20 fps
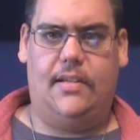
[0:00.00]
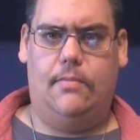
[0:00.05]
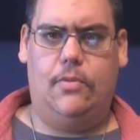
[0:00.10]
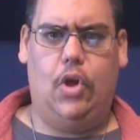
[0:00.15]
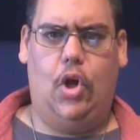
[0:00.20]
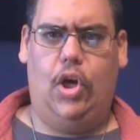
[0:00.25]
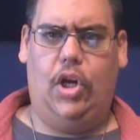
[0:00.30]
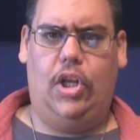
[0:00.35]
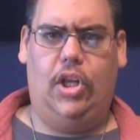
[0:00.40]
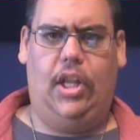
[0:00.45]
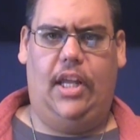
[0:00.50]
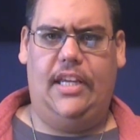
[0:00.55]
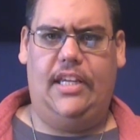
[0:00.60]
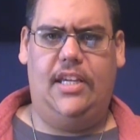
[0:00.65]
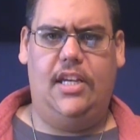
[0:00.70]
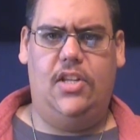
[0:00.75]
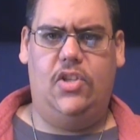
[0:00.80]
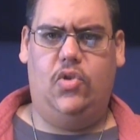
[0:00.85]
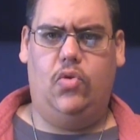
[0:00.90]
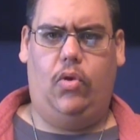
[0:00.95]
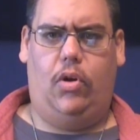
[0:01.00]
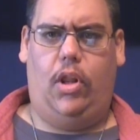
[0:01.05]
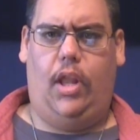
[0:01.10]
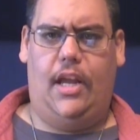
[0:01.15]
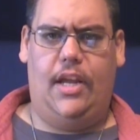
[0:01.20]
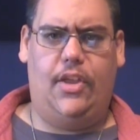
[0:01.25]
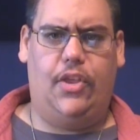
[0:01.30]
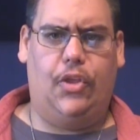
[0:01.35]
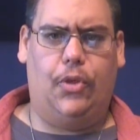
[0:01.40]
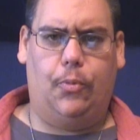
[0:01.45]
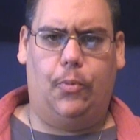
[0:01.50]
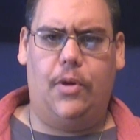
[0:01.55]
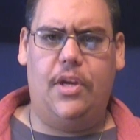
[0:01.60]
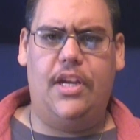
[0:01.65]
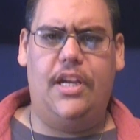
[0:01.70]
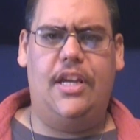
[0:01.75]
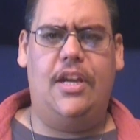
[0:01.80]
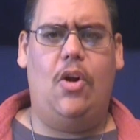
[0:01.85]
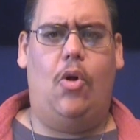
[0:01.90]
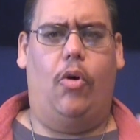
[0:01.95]
I'm talking like kids who are like
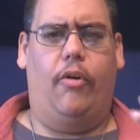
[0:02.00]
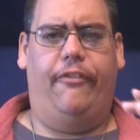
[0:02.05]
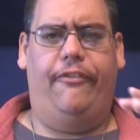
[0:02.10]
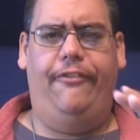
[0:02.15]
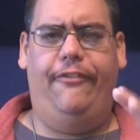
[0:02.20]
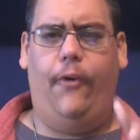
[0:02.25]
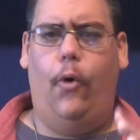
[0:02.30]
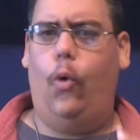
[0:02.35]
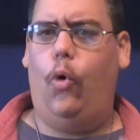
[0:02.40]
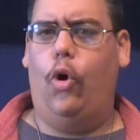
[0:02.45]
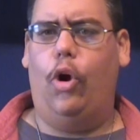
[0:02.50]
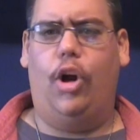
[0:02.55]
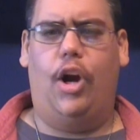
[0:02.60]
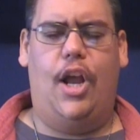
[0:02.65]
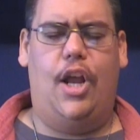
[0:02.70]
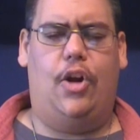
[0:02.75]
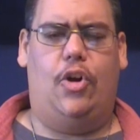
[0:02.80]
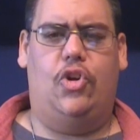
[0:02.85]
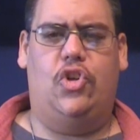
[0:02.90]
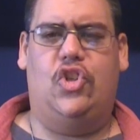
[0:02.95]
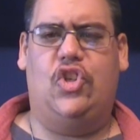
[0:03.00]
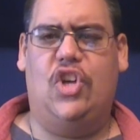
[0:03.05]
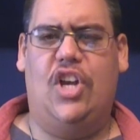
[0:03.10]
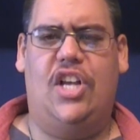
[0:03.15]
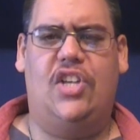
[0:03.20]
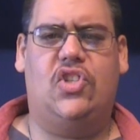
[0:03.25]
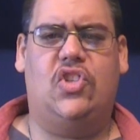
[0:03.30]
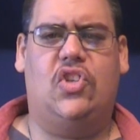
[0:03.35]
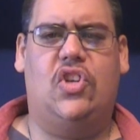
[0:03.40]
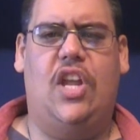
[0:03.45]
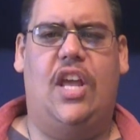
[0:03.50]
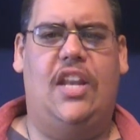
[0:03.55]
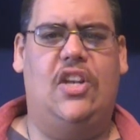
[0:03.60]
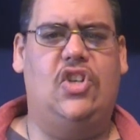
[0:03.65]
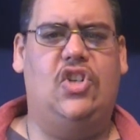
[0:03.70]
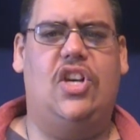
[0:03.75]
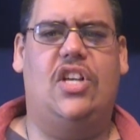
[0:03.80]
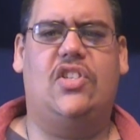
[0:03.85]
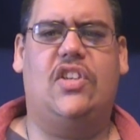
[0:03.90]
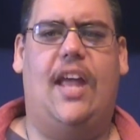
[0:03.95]
3 or 4 and
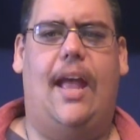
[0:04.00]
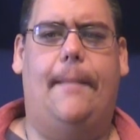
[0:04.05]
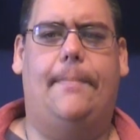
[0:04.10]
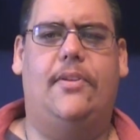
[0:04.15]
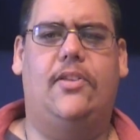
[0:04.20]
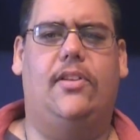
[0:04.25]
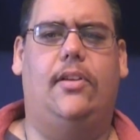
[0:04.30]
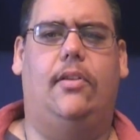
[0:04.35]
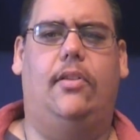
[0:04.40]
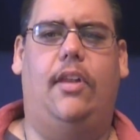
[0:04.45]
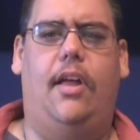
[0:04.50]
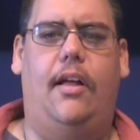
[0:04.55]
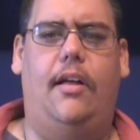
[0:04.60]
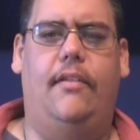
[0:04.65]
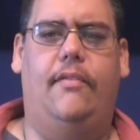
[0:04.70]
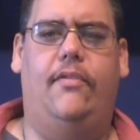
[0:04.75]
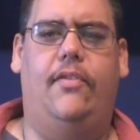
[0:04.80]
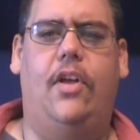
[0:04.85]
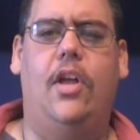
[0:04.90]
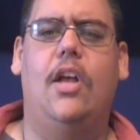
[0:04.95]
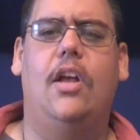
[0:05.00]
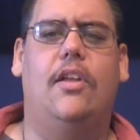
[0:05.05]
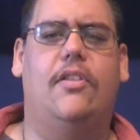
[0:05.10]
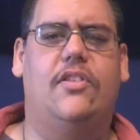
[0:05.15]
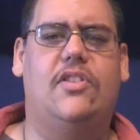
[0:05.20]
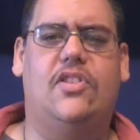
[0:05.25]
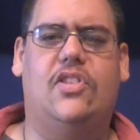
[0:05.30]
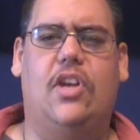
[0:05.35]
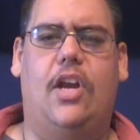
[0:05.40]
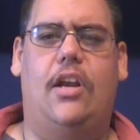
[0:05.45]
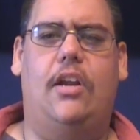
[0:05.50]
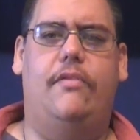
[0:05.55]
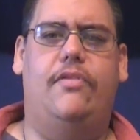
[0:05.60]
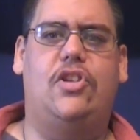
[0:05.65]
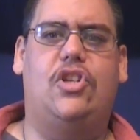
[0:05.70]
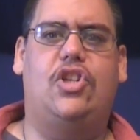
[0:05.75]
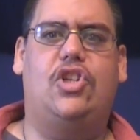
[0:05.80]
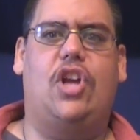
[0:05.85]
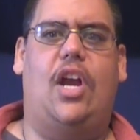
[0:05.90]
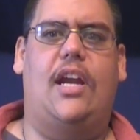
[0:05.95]
just happen to love the sight of
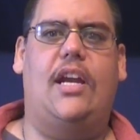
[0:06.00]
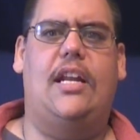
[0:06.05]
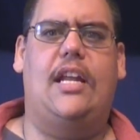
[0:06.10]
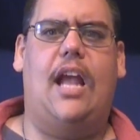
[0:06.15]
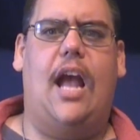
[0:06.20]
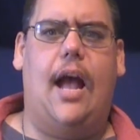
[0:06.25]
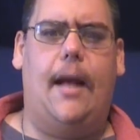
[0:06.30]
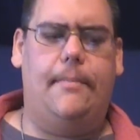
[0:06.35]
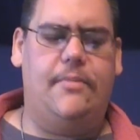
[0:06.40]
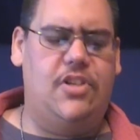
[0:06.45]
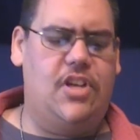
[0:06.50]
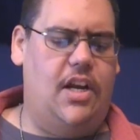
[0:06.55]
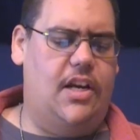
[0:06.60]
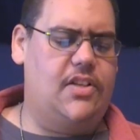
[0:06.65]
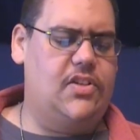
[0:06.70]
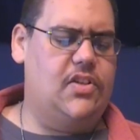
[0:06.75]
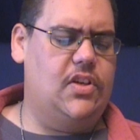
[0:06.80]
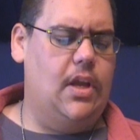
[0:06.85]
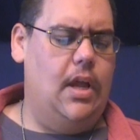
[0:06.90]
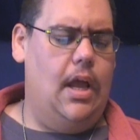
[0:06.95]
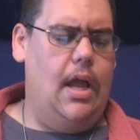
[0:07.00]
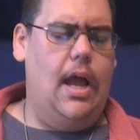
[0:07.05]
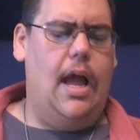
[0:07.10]
shiny objects.